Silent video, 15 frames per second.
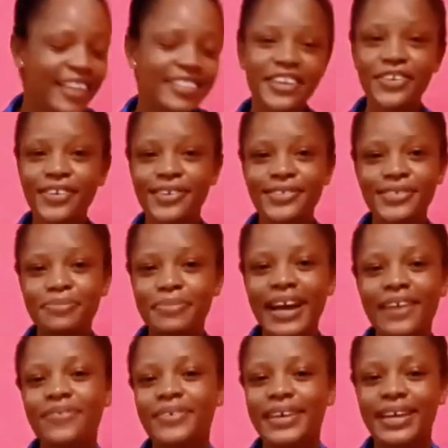Thank you YouTube
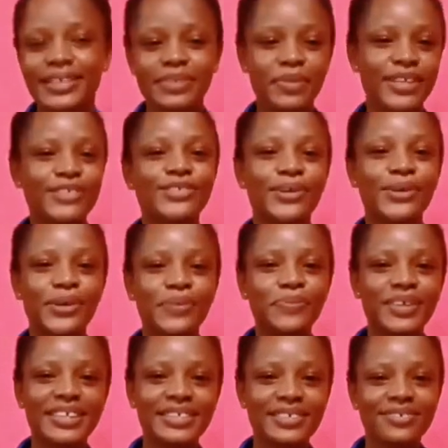Black for getting me into your
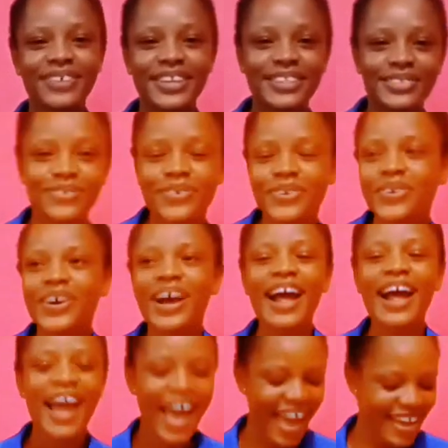community first of all.
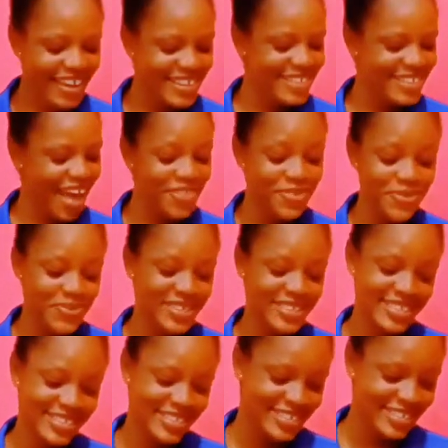And I don't know what
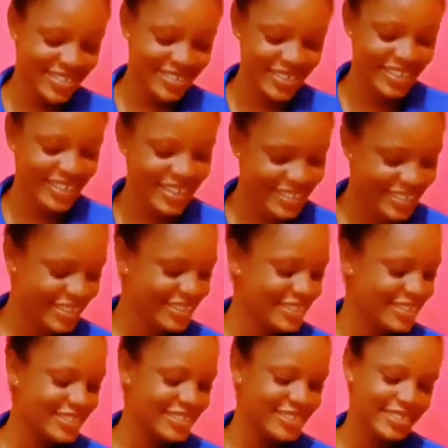this is, honestly, this is
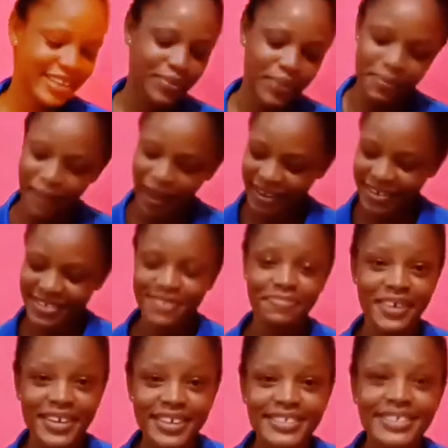a well packaged
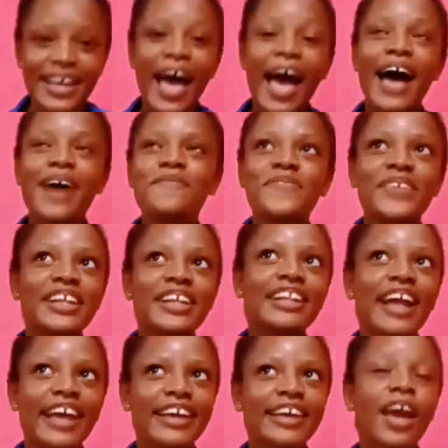box. I'm feeling
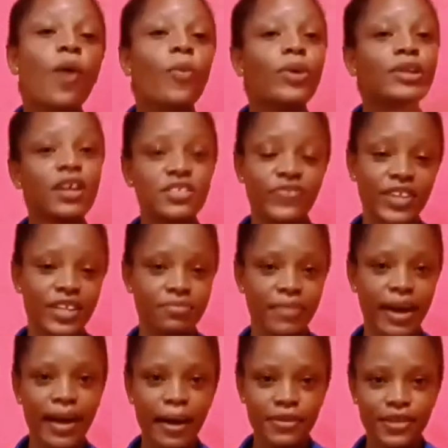like when I was filling my
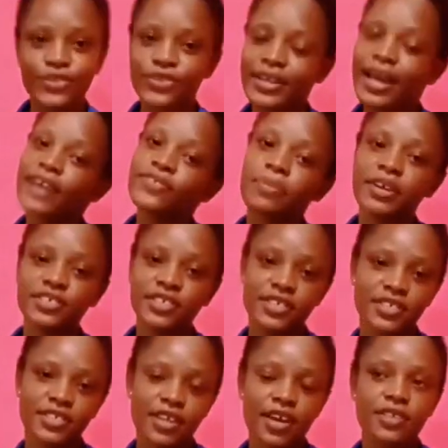application, they asked for my shirt
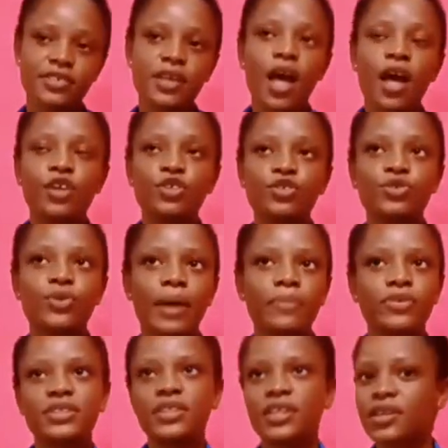size. So I
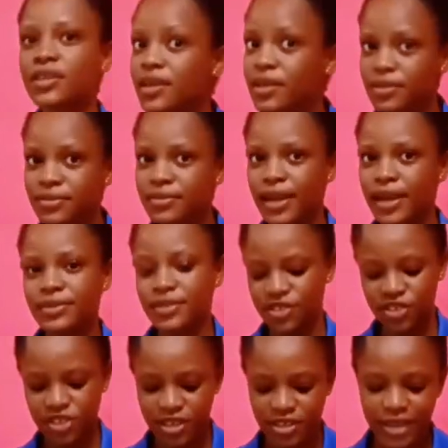was thinking that it's a
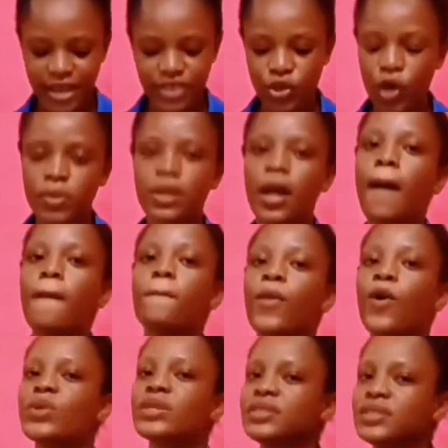shirt that is coming.
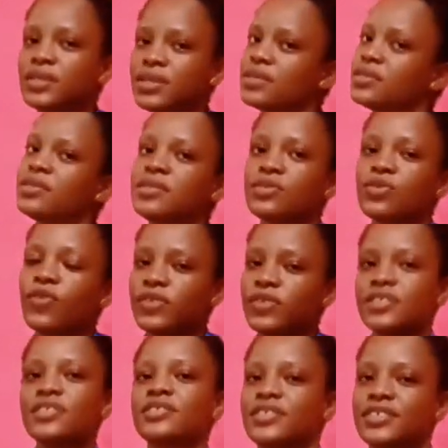But with this is
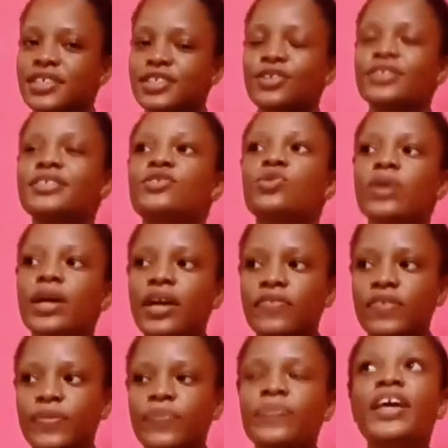obviously not a shirt because it's so
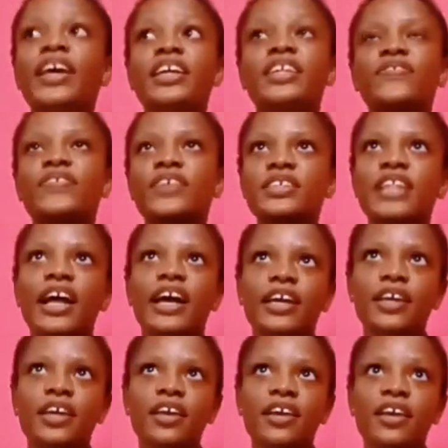heavy. It feels
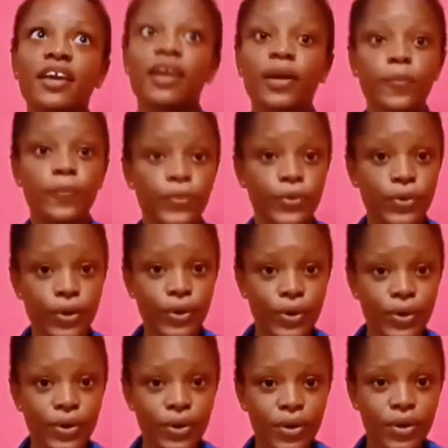like a book,
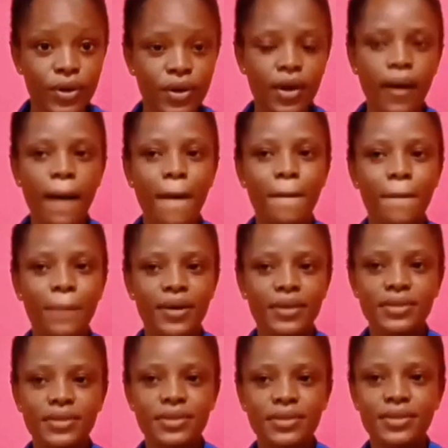but
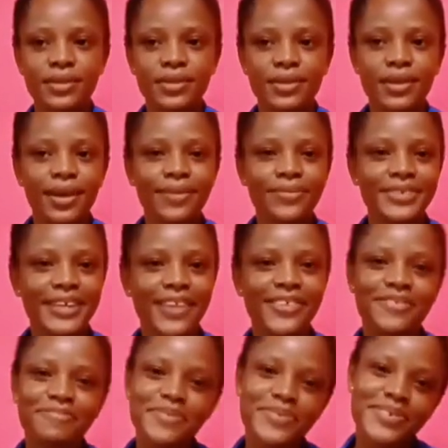which kind
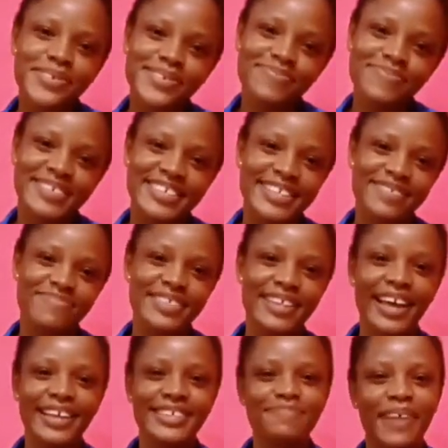of book would YouTube be sending me now?
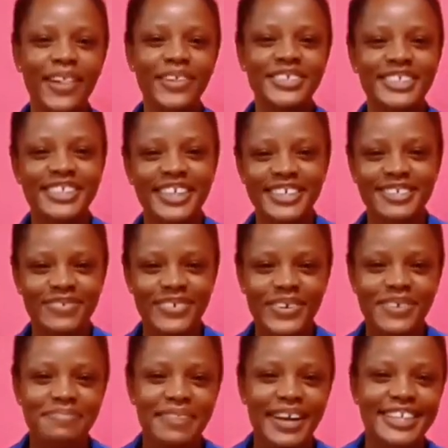Is it biology textbook
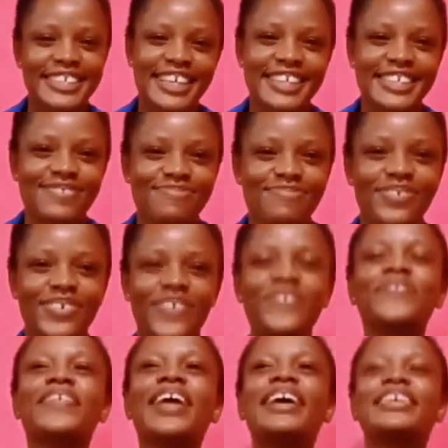or math textbook?
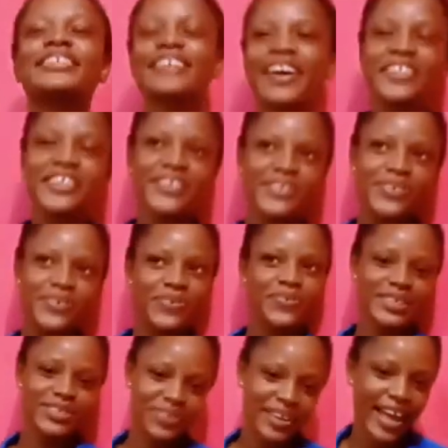So I really don't know
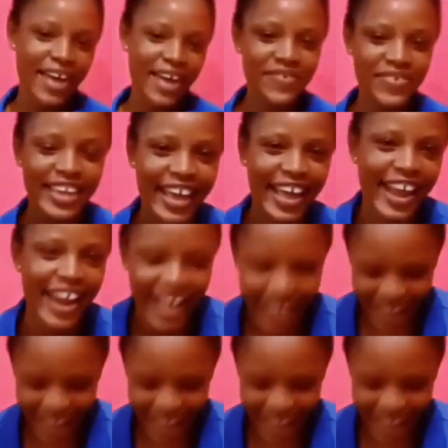what we have here.